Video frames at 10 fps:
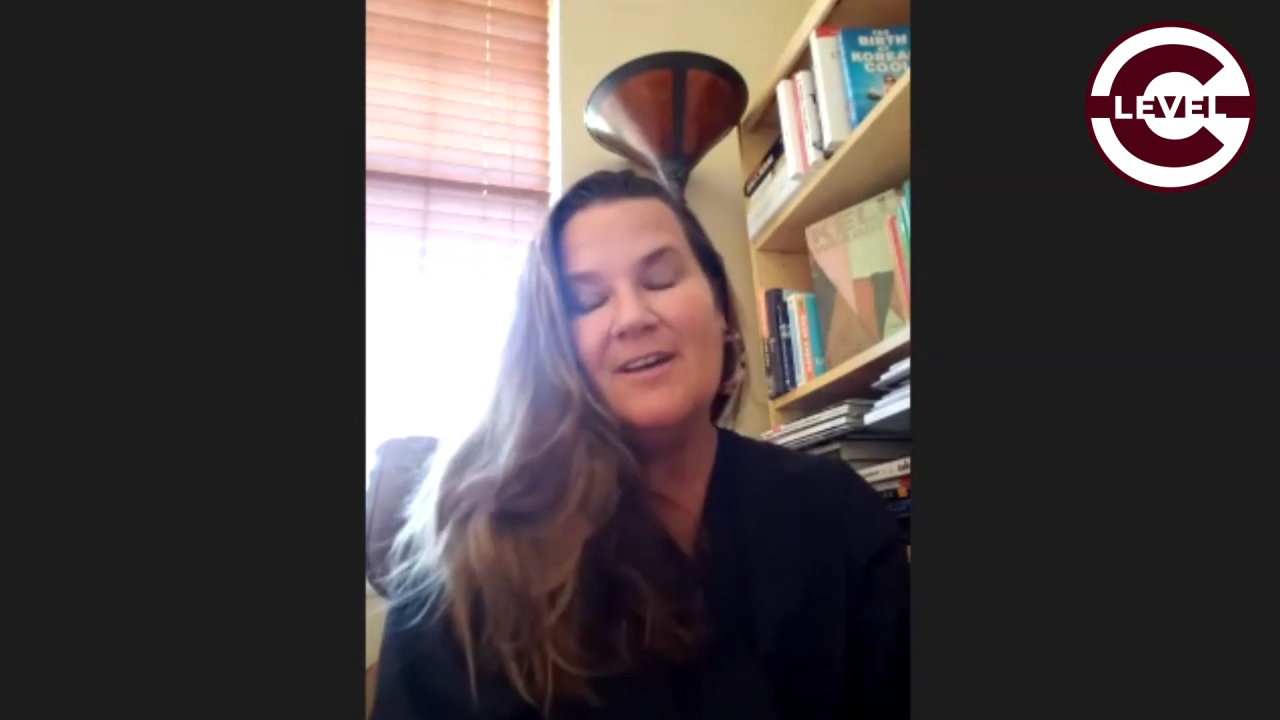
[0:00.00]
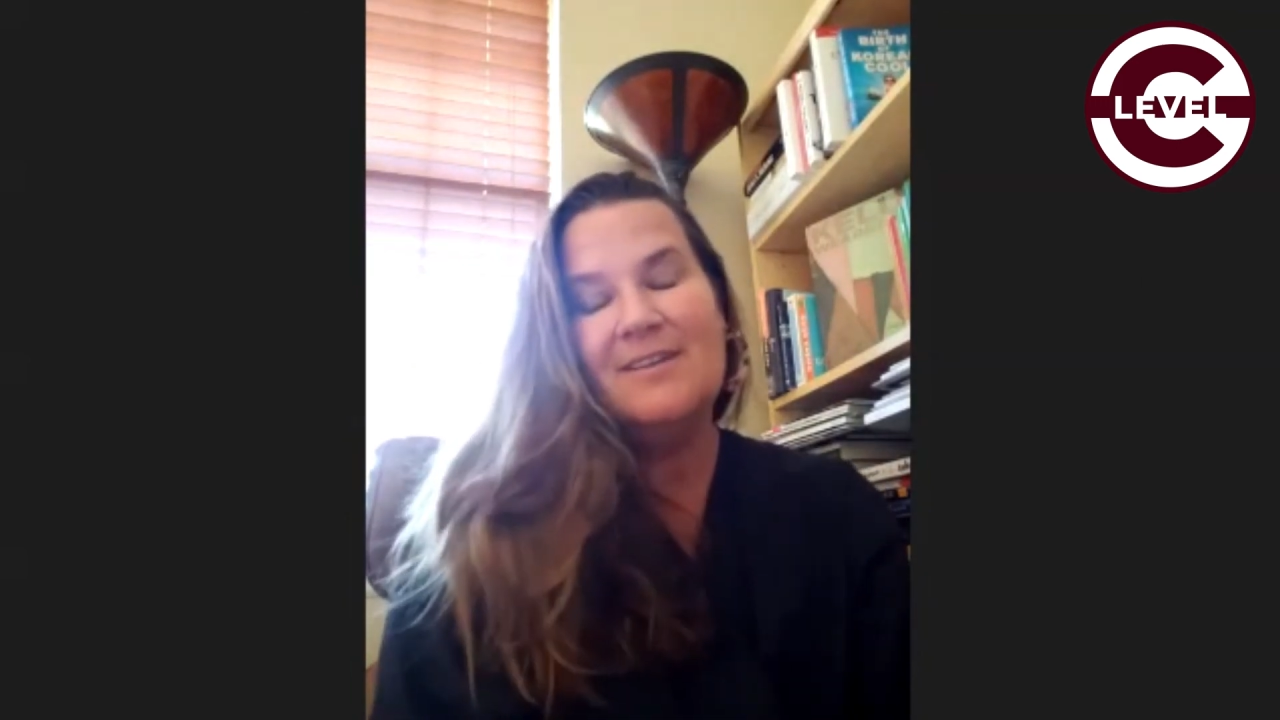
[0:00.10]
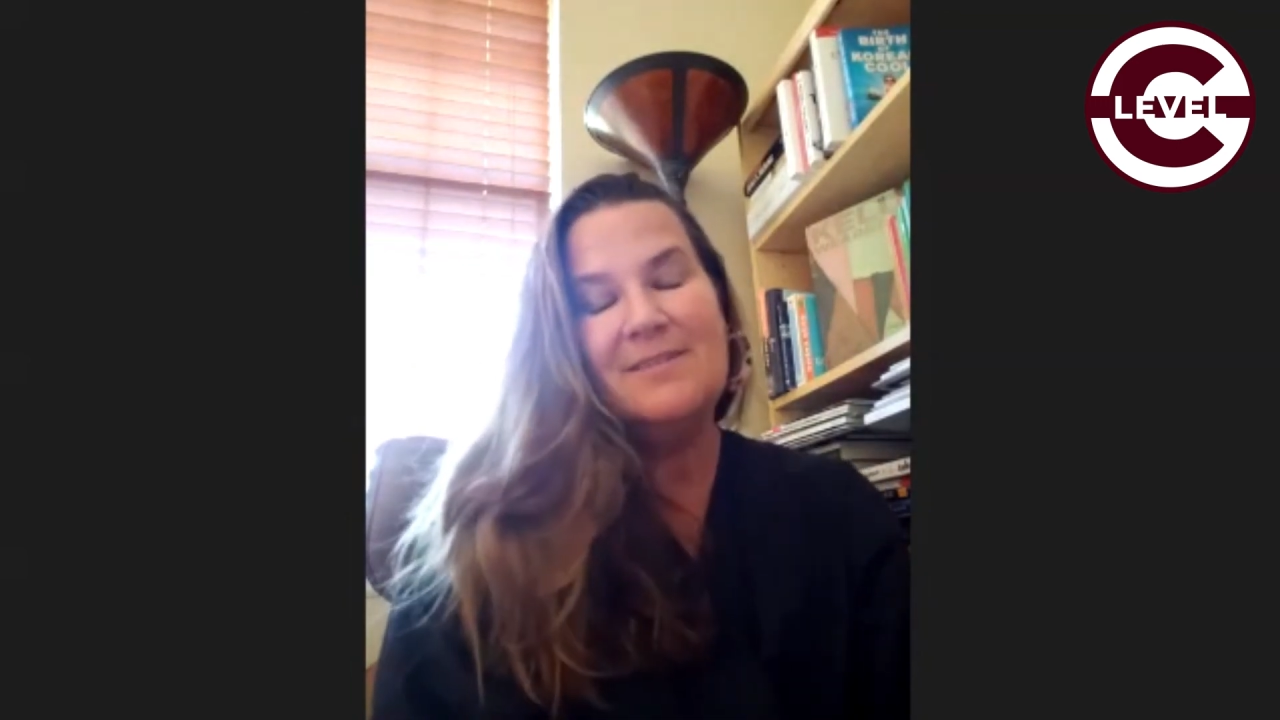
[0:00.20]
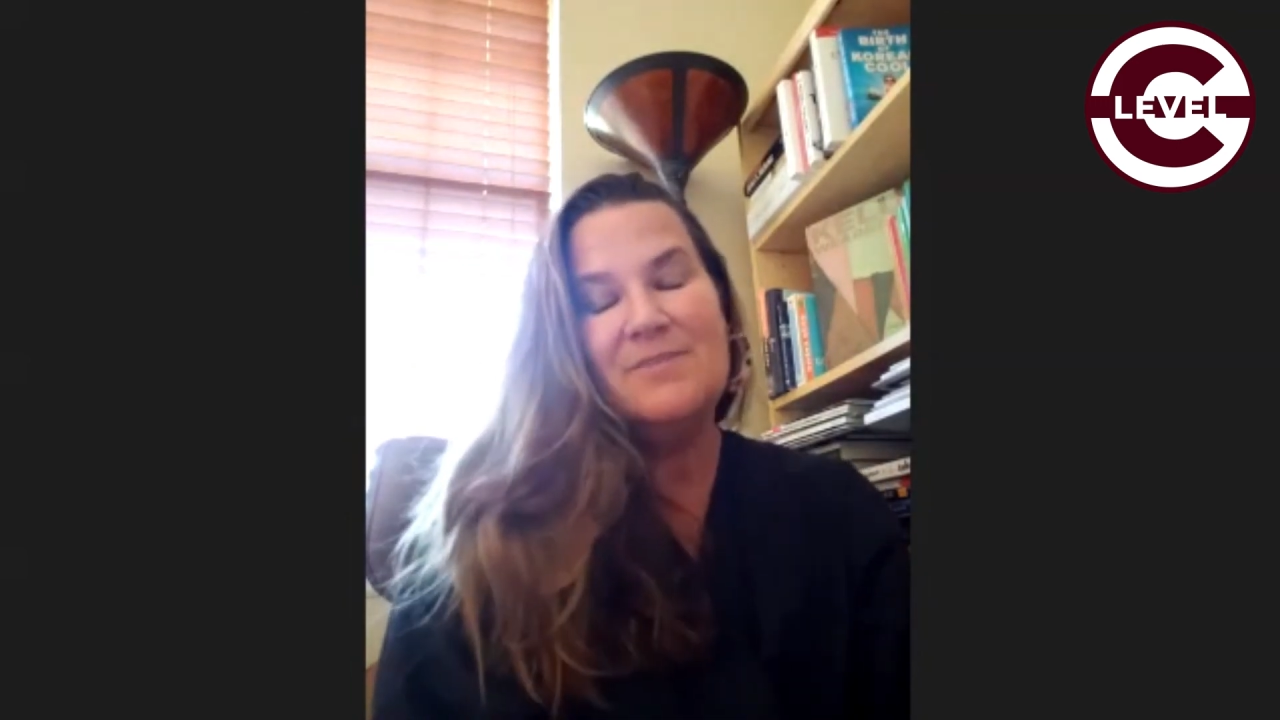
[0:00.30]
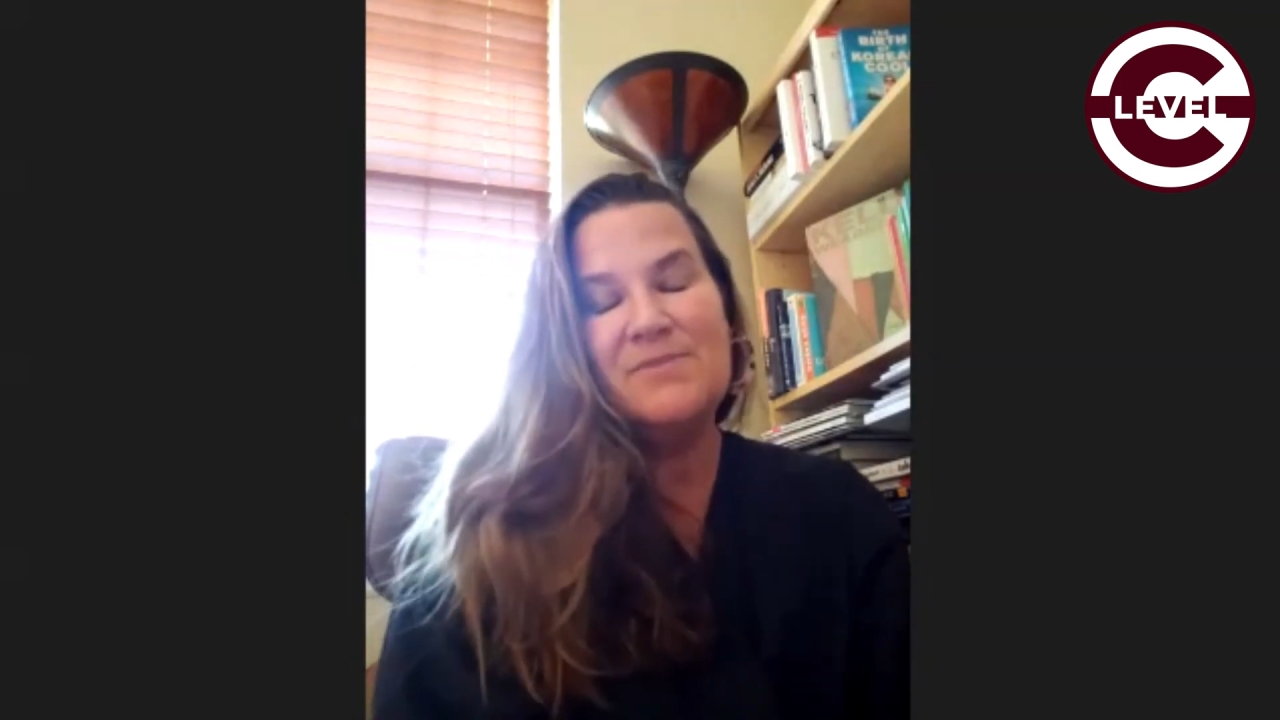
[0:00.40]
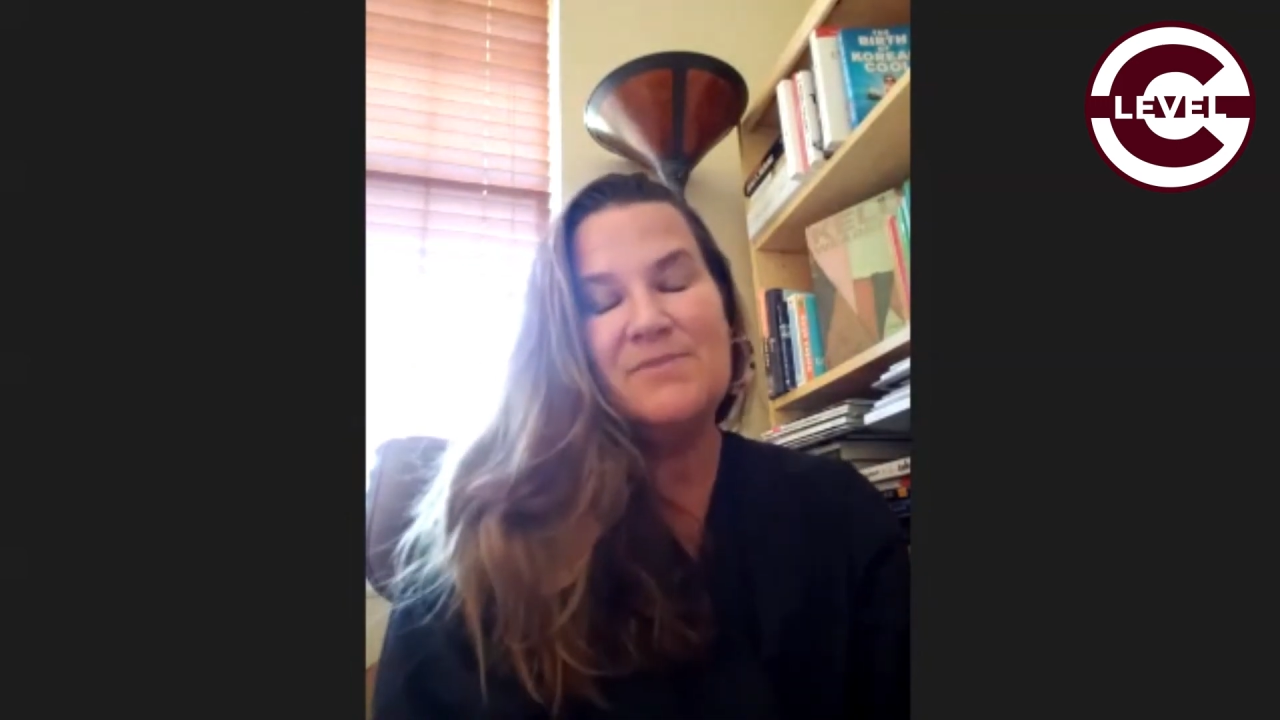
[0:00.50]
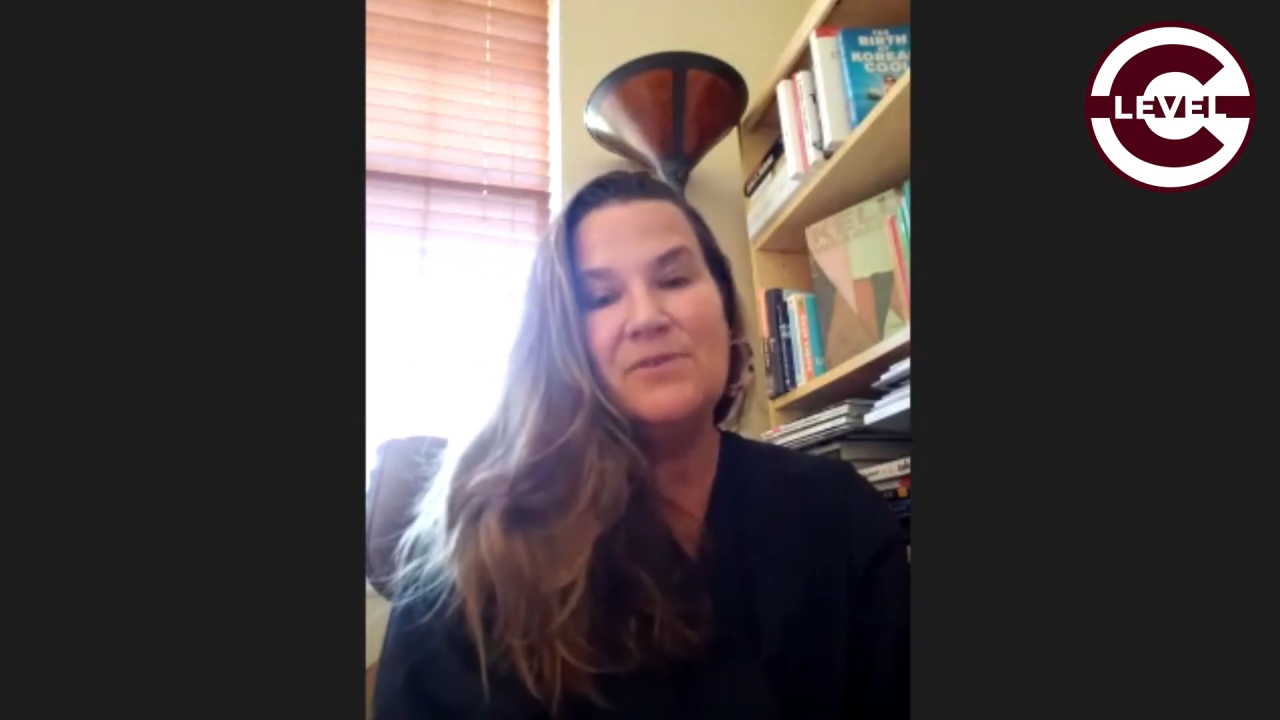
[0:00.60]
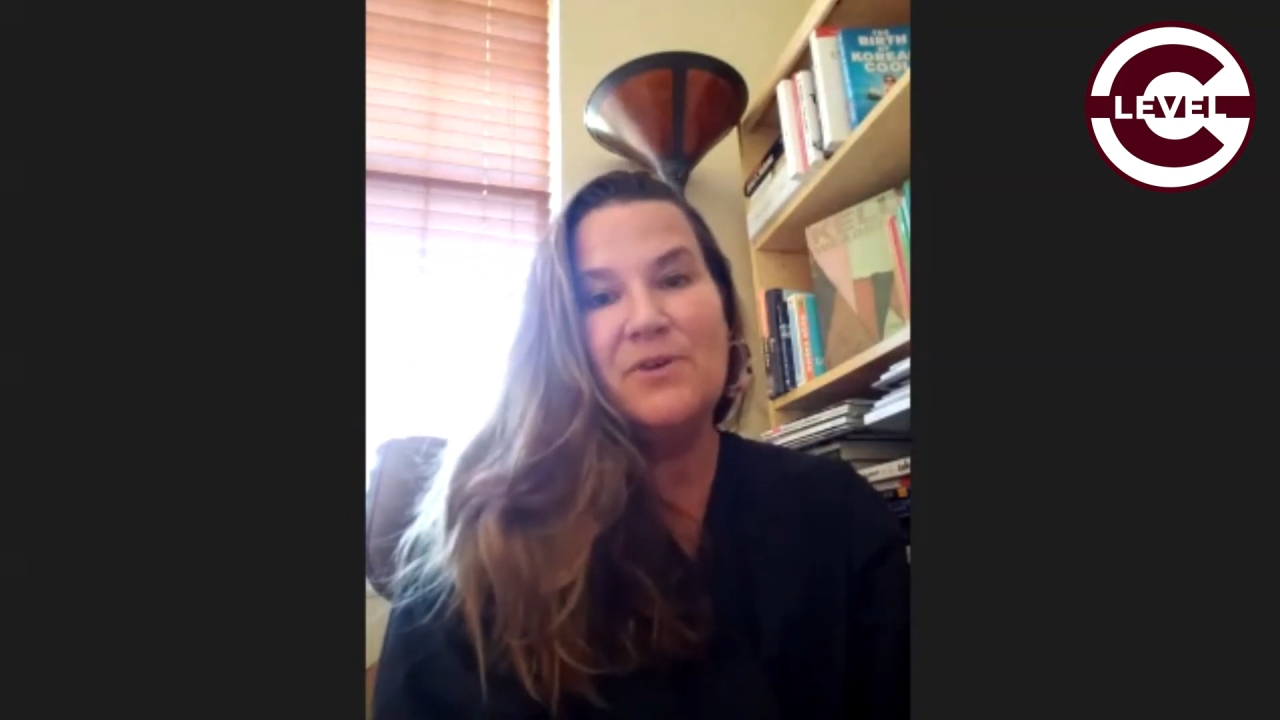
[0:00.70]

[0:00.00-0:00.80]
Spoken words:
Sometimes you